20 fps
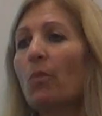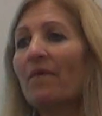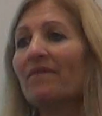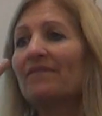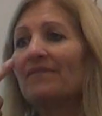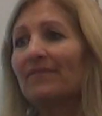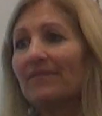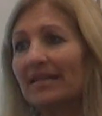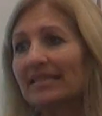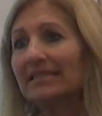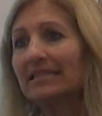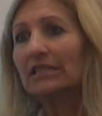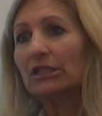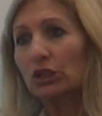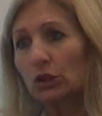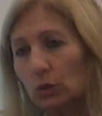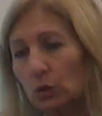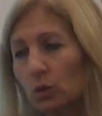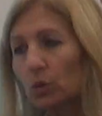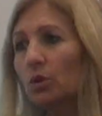So when
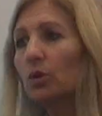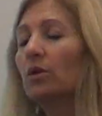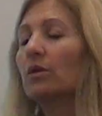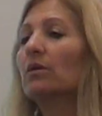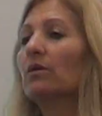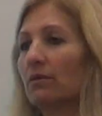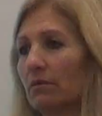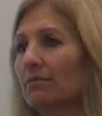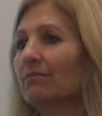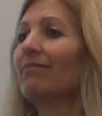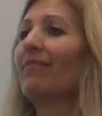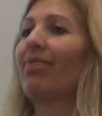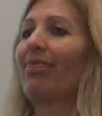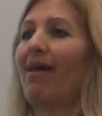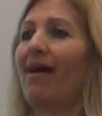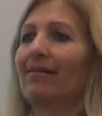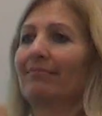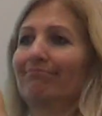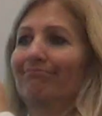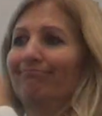somebody is in the
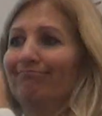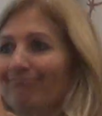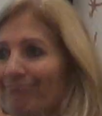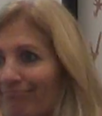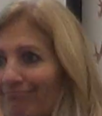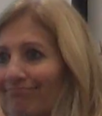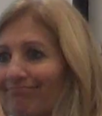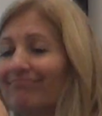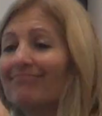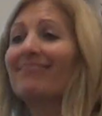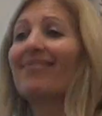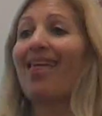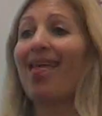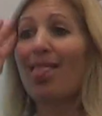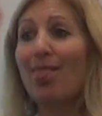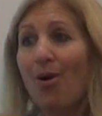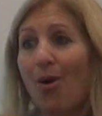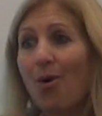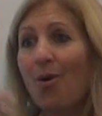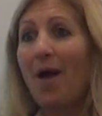vestibule and
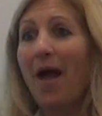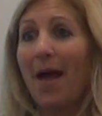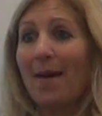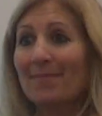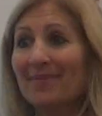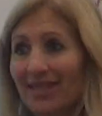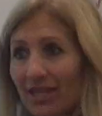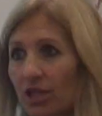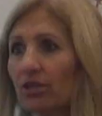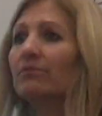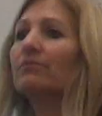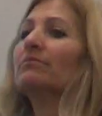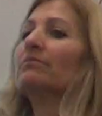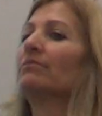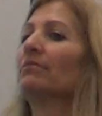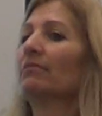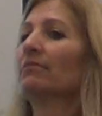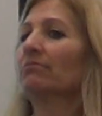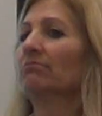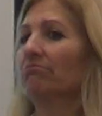they come into the front,
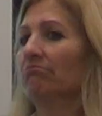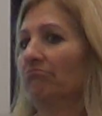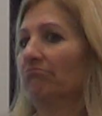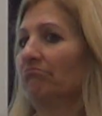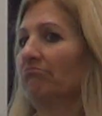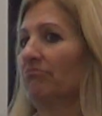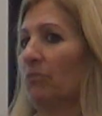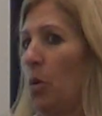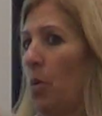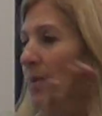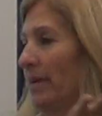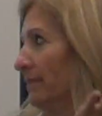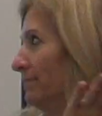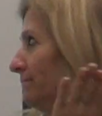like I said before, there's that